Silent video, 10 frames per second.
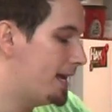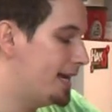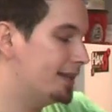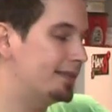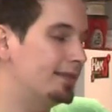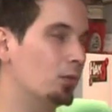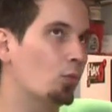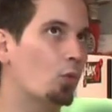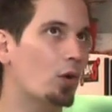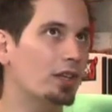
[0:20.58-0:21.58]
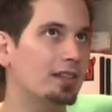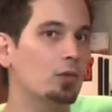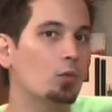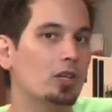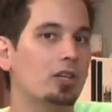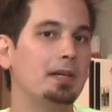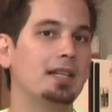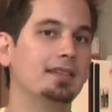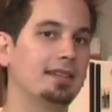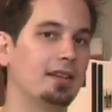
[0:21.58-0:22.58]
It's what could be
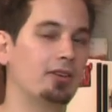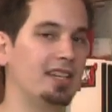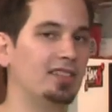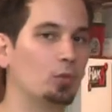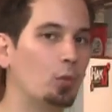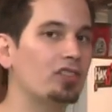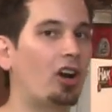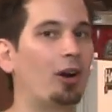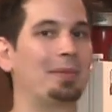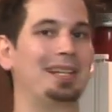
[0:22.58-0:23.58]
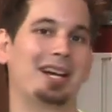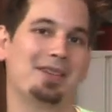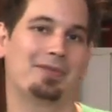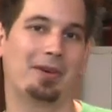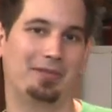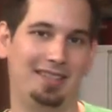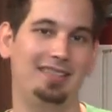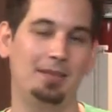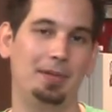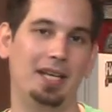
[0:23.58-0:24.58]
considered the Swiss Army knife of
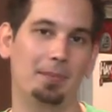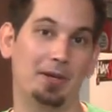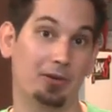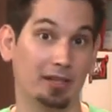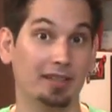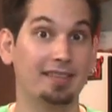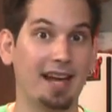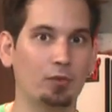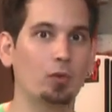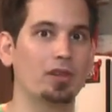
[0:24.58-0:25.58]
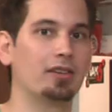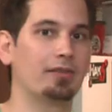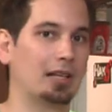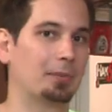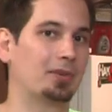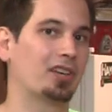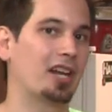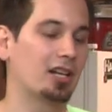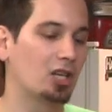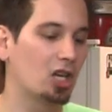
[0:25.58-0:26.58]
TCP/IP, or at least that's what the developers
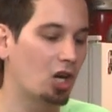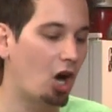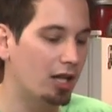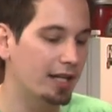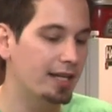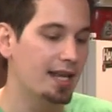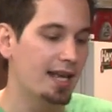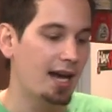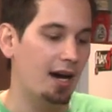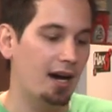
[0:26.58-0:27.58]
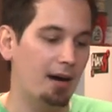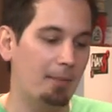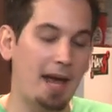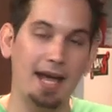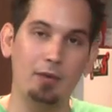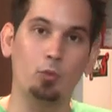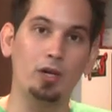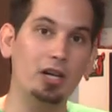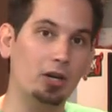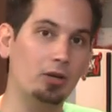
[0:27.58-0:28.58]
kind of call it. And
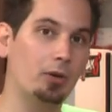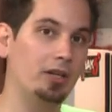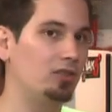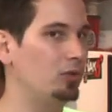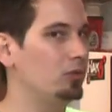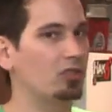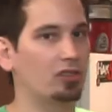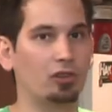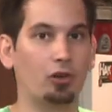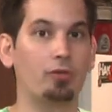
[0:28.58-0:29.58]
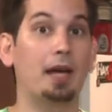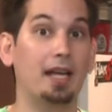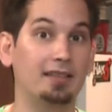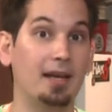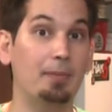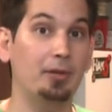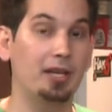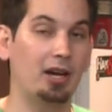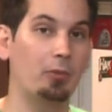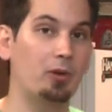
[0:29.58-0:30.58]
we are going to just learn by example
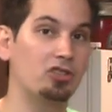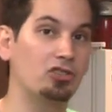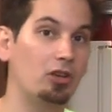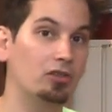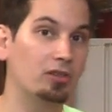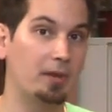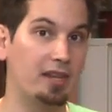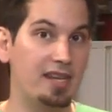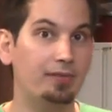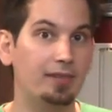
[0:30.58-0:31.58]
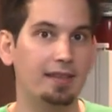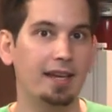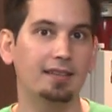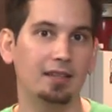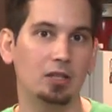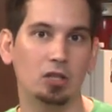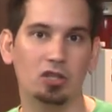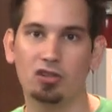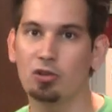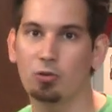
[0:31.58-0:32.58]
here. I want to show you some of the nifty things that you
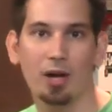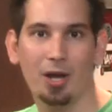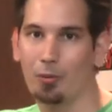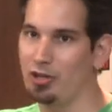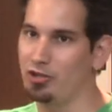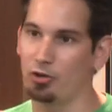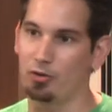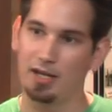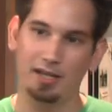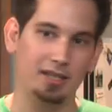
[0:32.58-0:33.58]
can do when you're